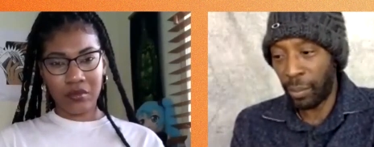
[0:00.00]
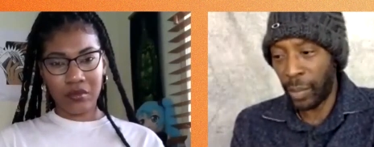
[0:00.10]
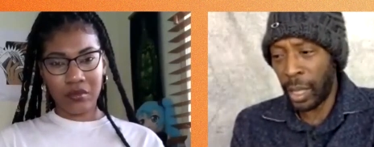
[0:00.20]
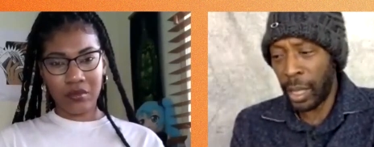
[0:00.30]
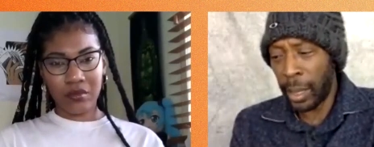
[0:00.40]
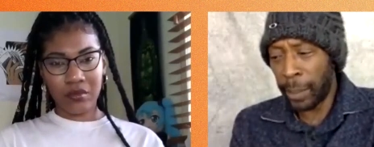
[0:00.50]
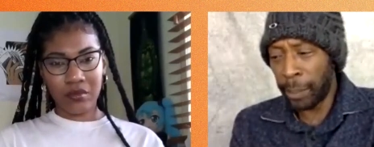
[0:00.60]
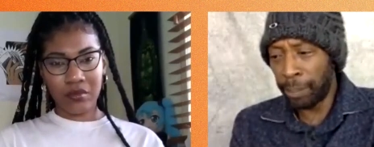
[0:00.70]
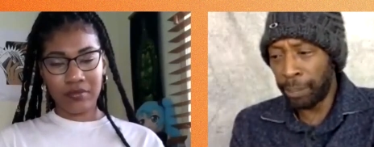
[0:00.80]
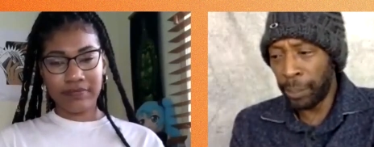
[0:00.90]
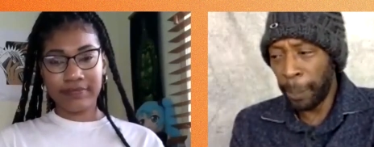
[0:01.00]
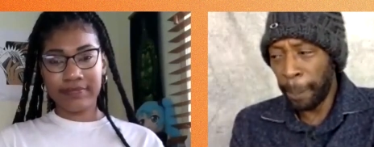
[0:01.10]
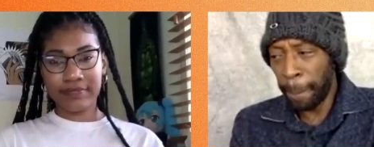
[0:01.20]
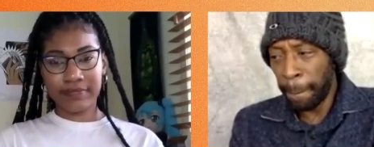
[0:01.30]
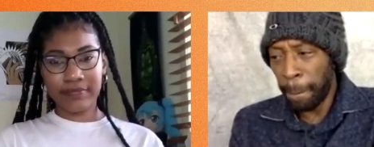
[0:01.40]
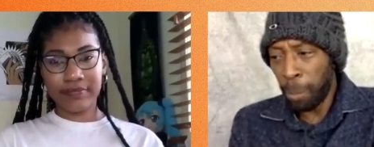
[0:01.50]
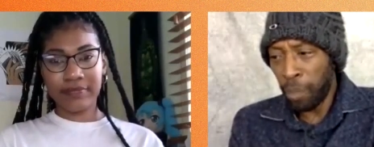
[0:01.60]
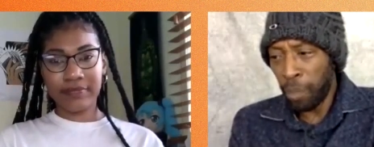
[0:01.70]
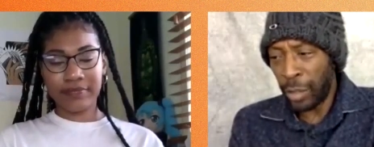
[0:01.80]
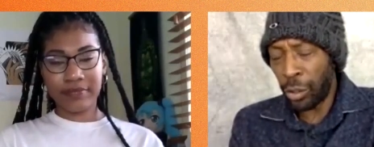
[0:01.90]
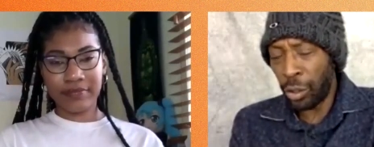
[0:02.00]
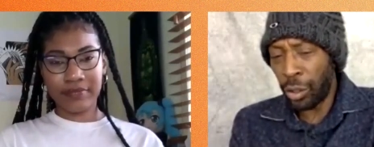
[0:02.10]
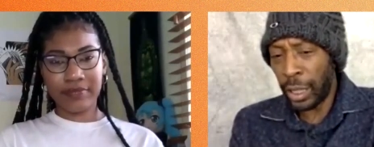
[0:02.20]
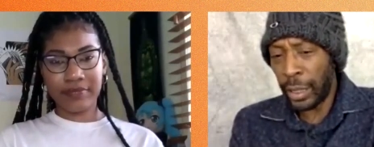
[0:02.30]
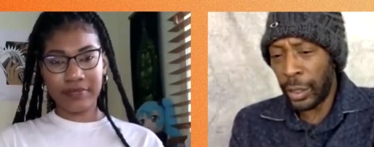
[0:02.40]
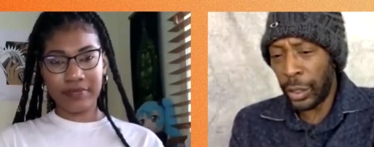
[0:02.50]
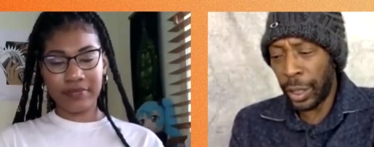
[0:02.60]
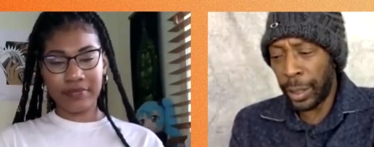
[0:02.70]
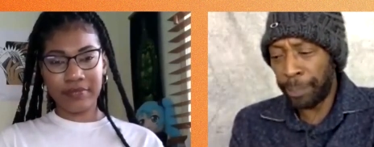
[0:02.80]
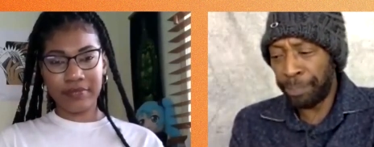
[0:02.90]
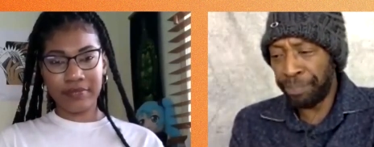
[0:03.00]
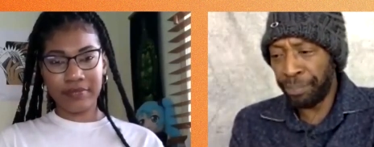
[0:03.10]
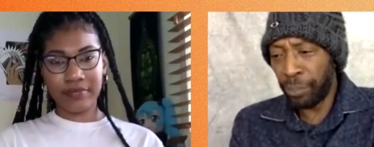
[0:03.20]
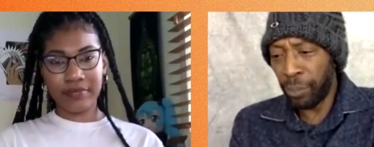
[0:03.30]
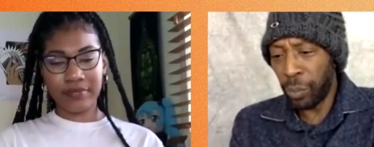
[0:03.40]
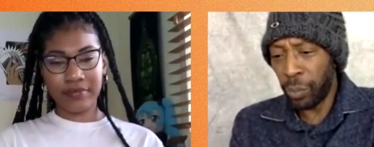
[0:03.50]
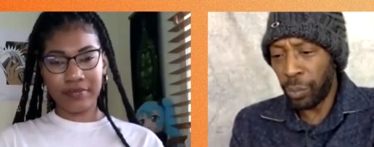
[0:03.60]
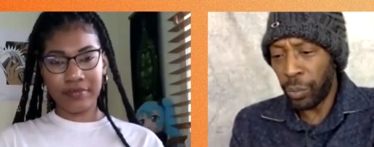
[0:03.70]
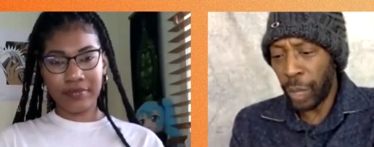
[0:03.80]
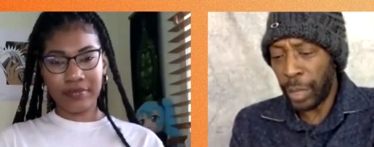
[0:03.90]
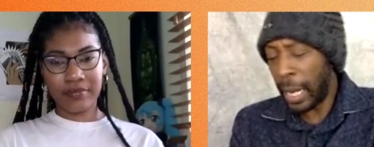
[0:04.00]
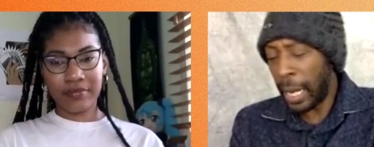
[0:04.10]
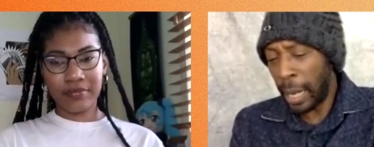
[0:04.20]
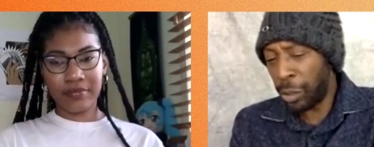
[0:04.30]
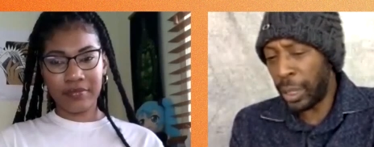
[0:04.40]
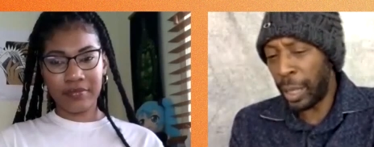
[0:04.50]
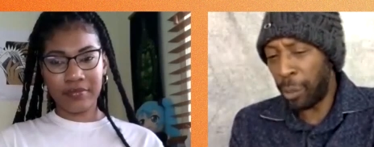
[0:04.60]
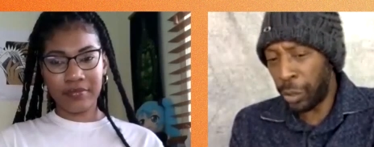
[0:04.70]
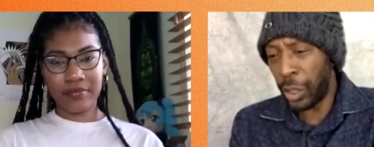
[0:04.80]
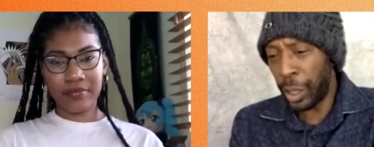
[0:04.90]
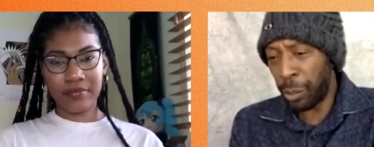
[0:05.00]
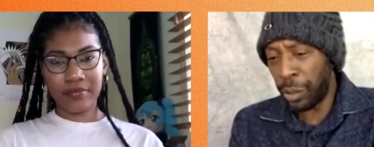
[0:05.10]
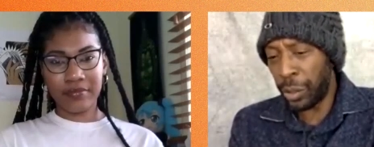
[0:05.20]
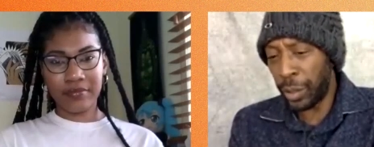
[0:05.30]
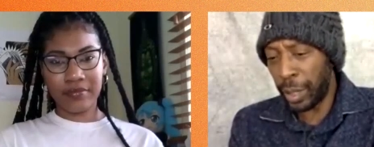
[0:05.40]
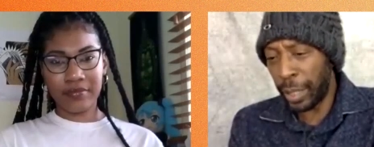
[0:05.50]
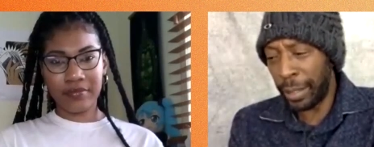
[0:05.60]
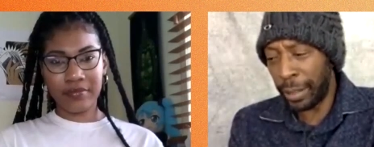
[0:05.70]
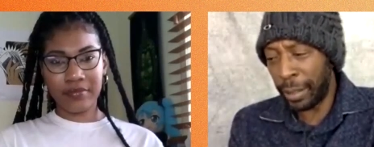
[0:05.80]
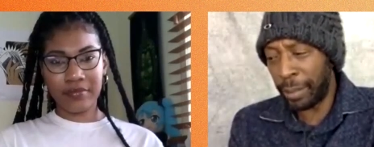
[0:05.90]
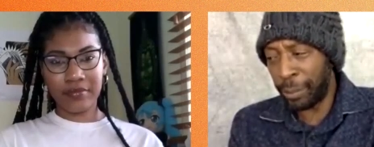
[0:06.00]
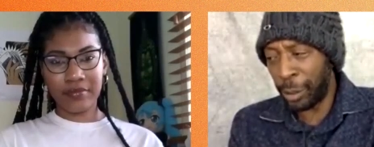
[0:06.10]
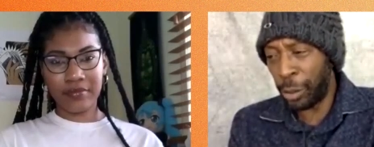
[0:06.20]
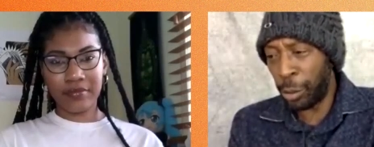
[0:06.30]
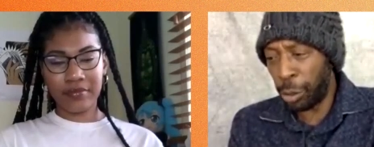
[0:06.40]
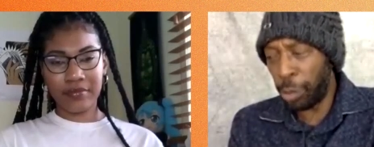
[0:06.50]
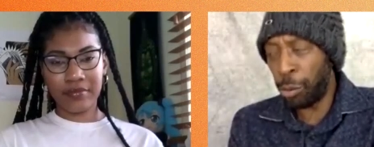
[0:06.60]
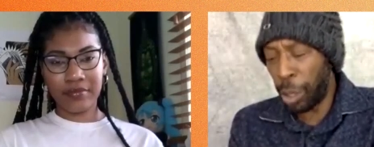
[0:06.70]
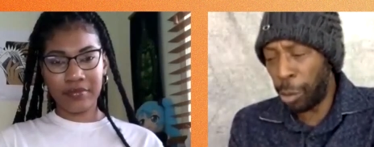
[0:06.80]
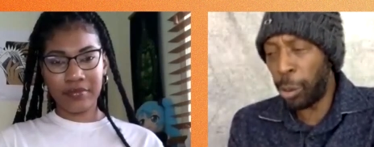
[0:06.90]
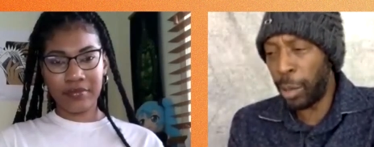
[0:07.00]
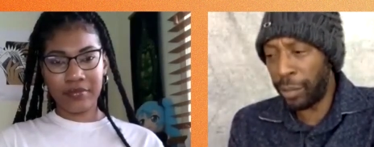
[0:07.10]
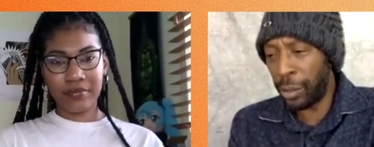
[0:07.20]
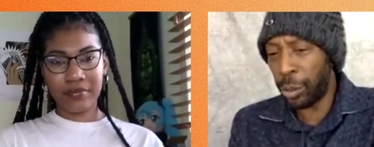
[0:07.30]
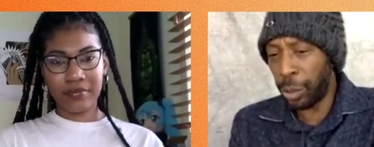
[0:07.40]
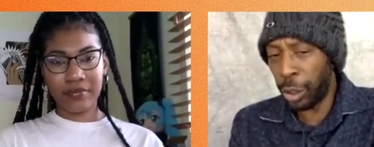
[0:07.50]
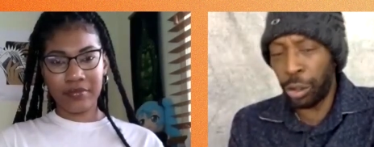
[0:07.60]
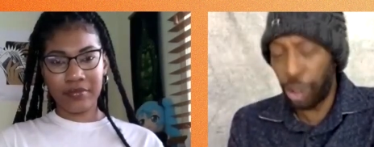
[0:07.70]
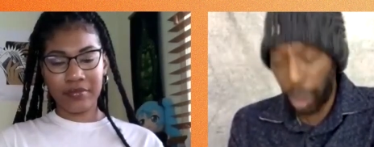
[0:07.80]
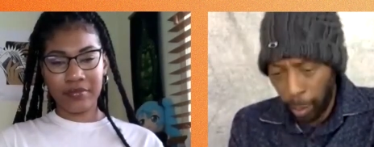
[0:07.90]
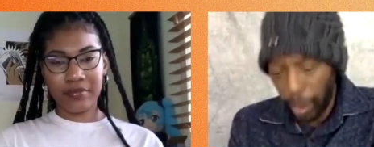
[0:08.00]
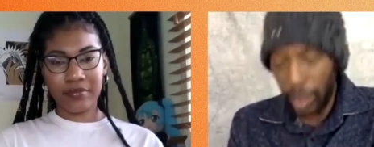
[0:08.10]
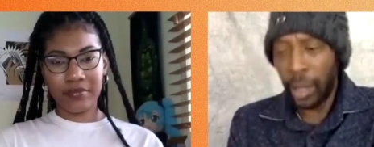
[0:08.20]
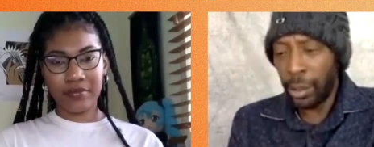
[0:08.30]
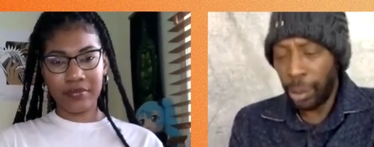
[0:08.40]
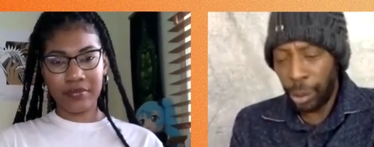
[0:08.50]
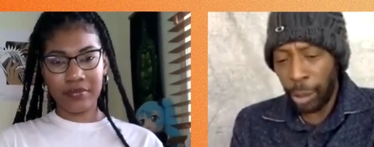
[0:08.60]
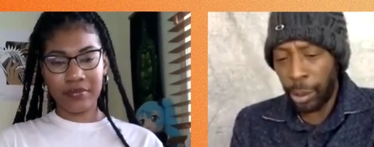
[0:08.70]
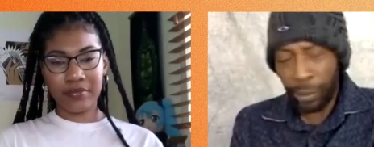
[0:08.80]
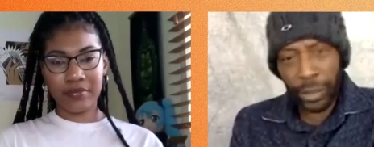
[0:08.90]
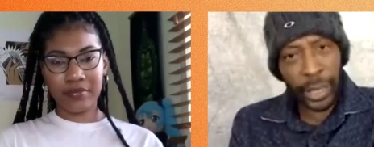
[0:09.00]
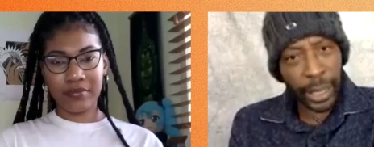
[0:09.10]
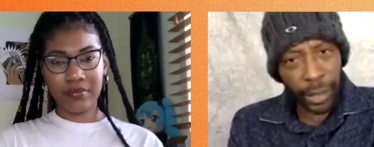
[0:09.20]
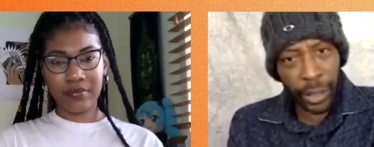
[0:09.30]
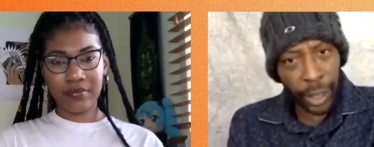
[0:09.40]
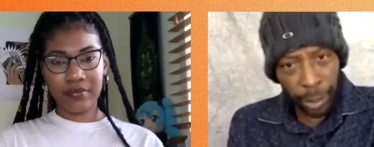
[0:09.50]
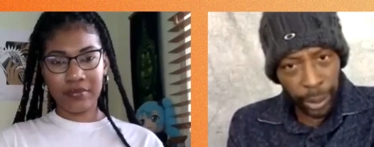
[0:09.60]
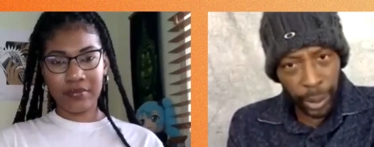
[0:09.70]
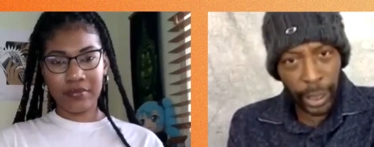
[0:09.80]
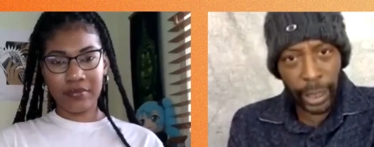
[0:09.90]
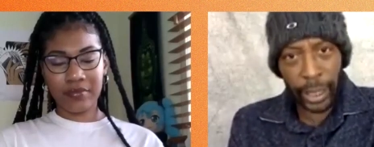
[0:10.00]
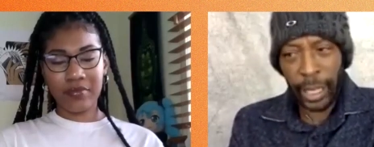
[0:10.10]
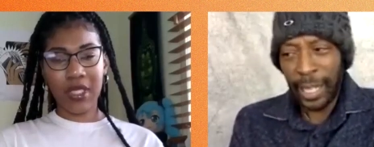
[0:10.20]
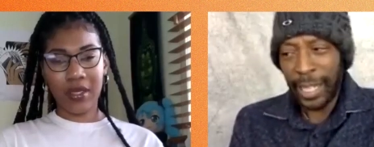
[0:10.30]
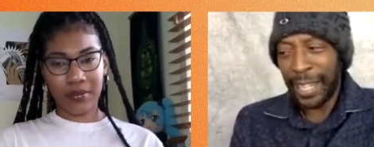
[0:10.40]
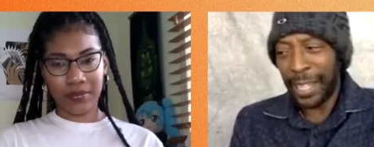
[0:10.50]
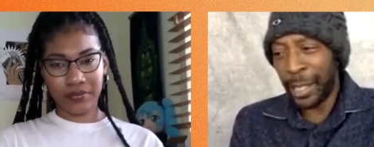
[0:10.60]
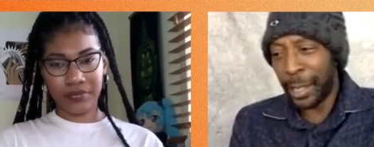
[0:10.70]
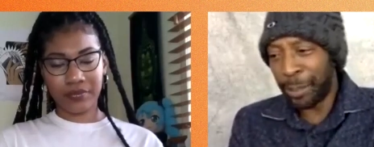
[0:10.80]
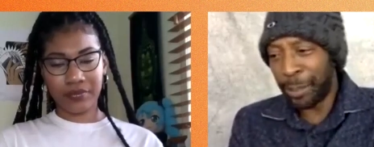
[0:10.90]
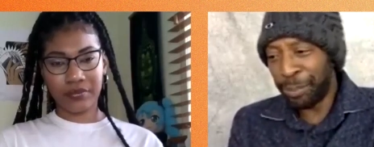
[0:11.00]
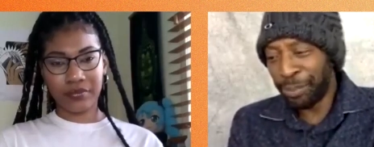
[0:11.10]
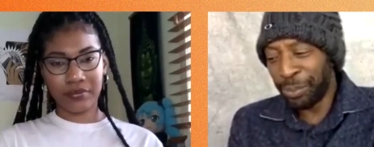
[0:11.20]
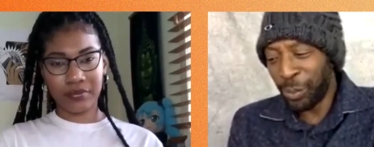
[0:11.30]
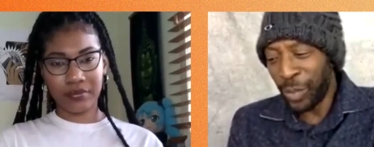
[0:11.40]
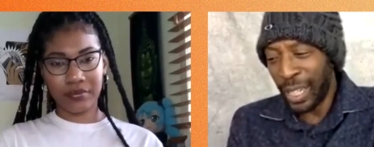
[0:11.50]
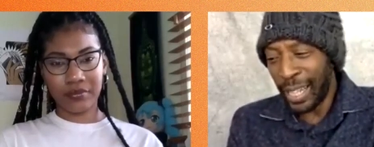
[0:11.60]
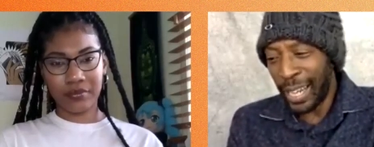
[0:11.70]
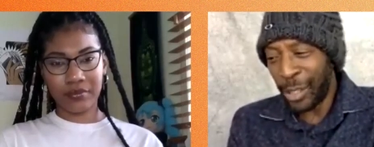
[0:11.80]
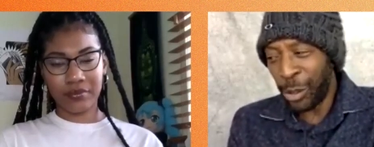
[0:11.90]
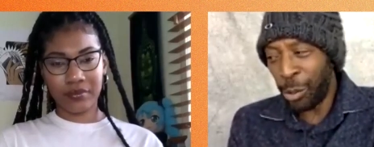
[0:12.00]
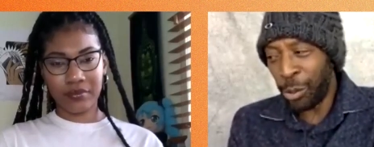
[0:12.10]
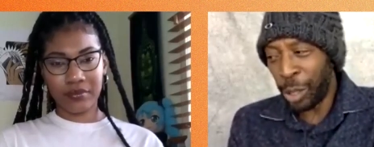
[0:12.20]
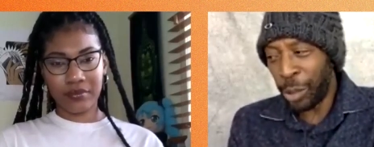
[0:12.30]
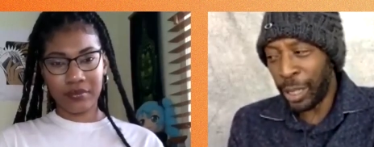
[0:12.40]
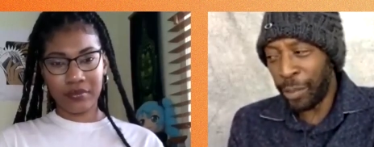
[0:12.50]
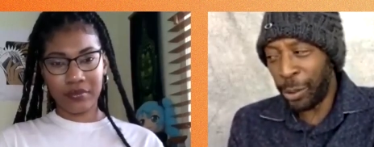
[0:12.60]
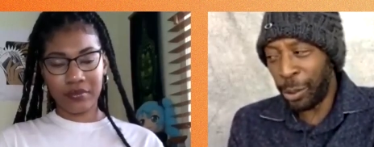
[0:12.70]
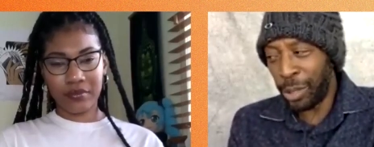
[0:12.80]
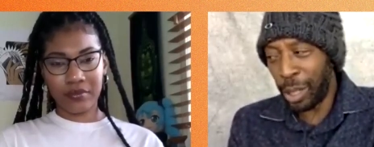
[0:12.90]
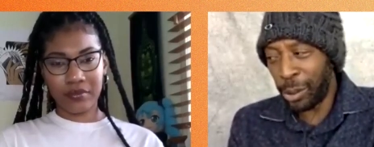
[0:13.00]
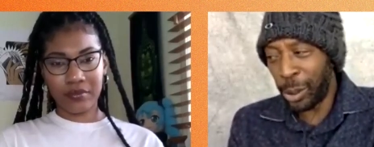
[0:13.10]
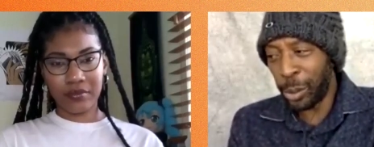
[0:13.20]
Speaker 1: Um, it's not that it's um, yeah it was it was it was uh, you you know you have to do a good job you know you have to take it seriously yeah. um, and you know that if you don't do a